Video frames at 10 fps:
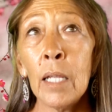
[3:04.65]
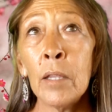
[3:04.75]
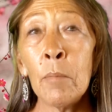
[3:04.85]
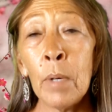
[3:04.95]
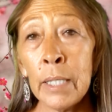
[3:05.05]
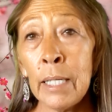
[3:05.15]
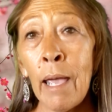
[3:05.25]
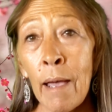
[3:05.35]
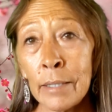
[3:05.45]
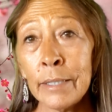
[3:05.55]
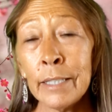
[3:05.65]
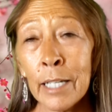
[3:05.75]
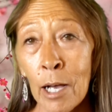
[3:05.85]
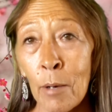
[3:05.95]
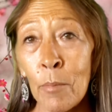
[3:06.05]
the money has to
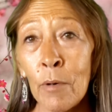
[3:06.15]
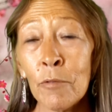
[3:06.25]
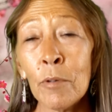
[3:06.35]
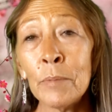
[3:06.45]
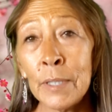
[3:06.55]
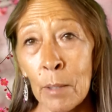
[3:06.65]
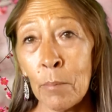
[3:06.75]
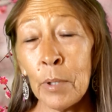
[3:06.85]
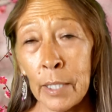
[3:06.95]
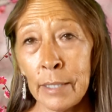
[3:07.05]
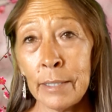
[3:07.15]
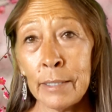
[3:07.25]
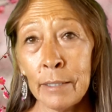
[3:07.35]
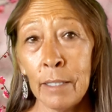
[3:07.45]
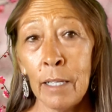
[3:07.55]
come from
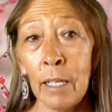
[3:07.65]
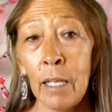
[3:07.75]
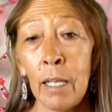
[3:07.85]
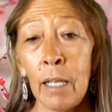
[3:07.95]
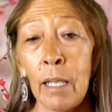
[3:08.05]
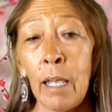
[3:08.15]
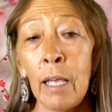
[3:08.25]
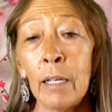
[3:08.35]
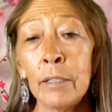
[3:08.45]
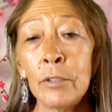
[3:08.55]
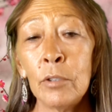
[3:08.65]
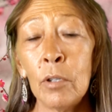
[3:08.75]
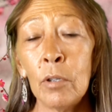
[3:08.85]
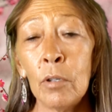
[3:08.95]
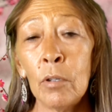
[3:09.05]
someplace. And
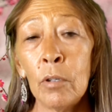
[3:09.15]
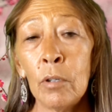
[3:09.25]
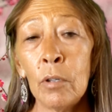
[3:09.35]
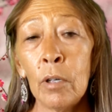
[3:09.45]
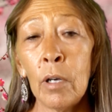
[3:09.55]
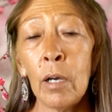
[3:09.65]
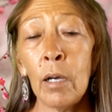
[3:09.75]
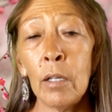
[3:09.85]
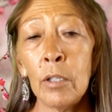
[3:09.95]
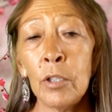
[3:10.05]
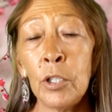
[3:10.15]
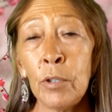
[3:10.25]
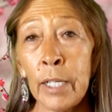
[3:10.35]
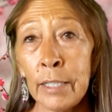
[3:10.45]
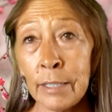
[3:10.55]
the
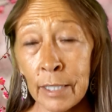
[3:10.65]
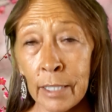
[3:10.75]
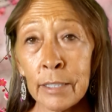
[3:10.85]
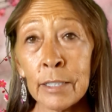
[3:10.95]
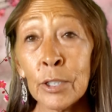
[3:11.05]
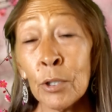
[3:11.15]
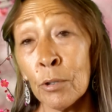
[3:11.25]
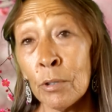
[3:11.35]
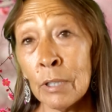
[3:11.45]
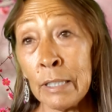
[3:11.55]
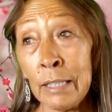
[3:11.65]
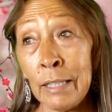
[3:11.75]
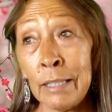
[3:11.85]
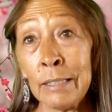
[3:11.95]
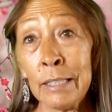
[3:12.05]
United States is
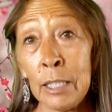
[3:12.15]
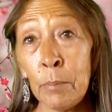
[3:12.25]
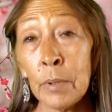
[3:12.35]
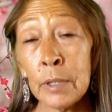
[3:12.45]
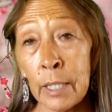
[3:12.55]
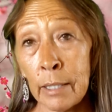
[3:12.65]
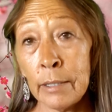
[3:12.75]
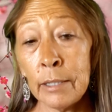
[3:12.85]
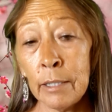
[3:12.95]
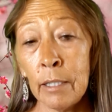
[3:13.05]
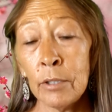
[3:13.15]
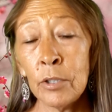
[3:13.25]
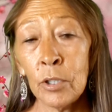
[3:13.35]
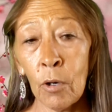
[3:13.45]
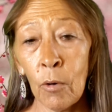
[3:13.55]
currently in deep debt.
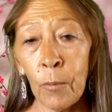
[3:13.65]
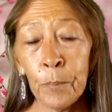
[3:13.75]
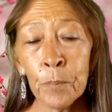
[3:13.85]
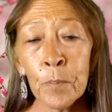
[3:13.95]
So